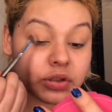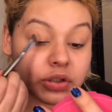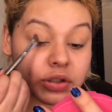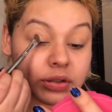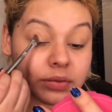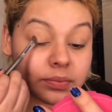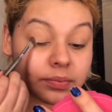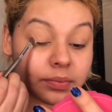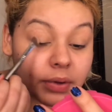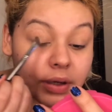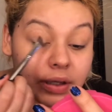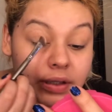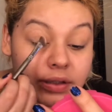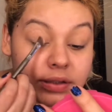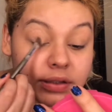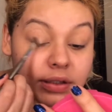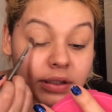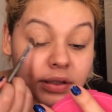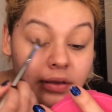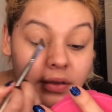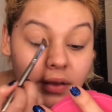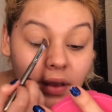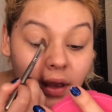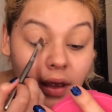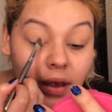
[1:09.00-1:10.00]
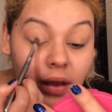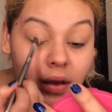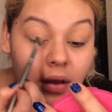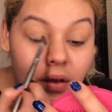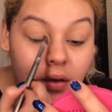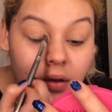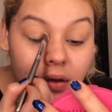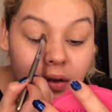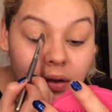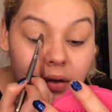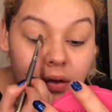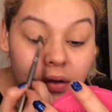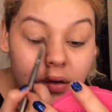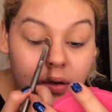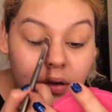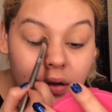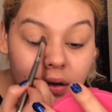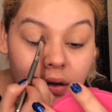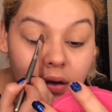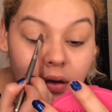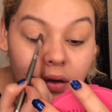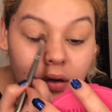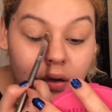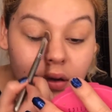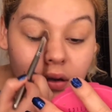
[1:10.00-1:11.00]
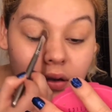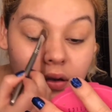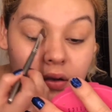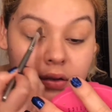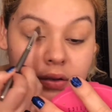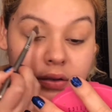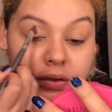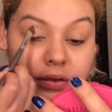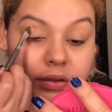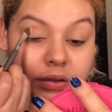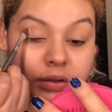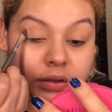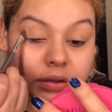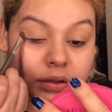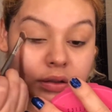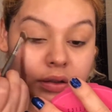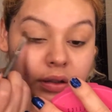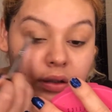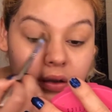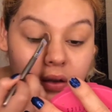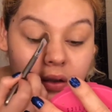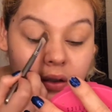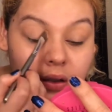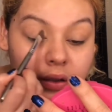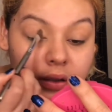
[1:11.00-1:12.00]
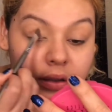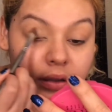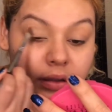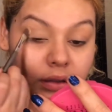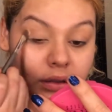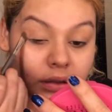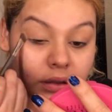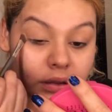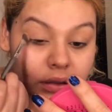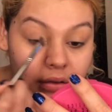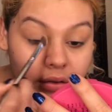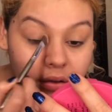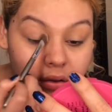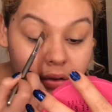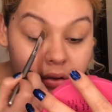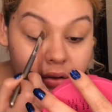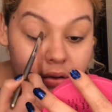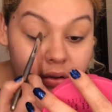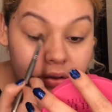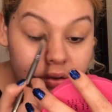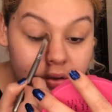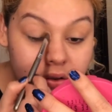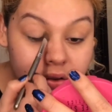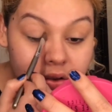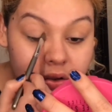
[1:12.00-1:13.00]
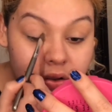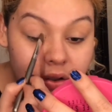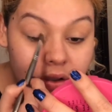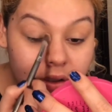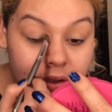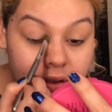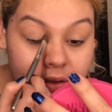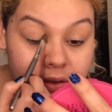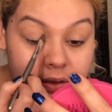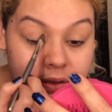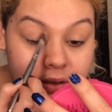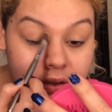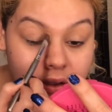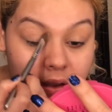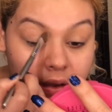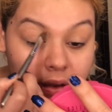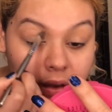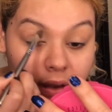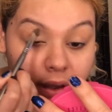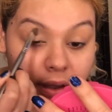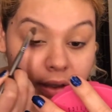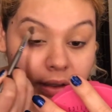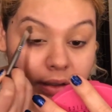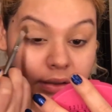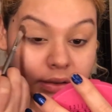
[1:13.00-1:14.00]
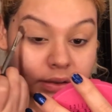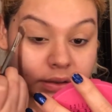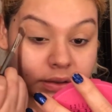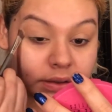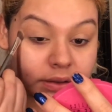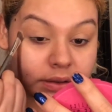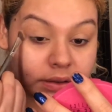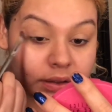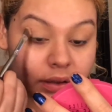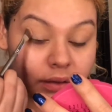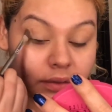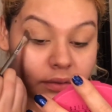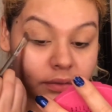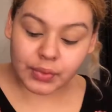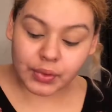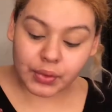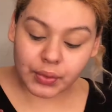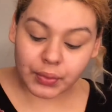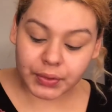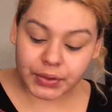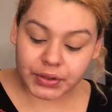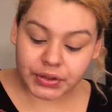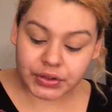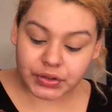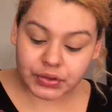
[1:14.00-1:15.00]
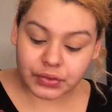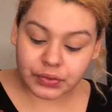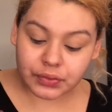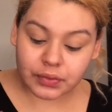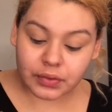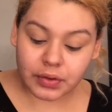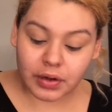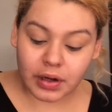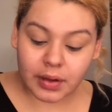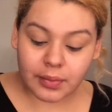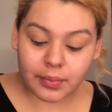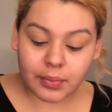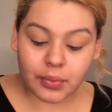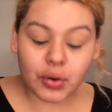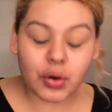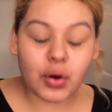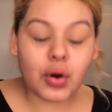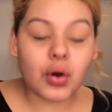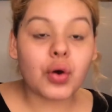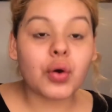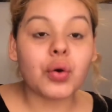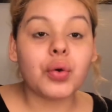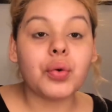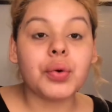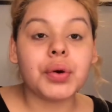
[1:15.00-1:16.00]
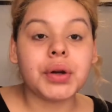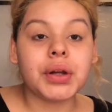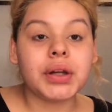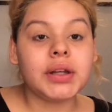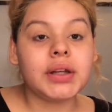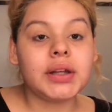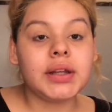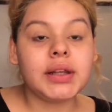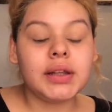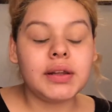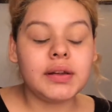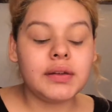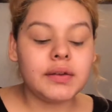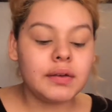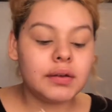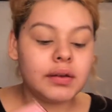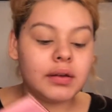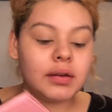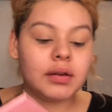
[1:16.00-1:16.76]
just pressing that on to the lid, just like so. I'm going to grab Courtney.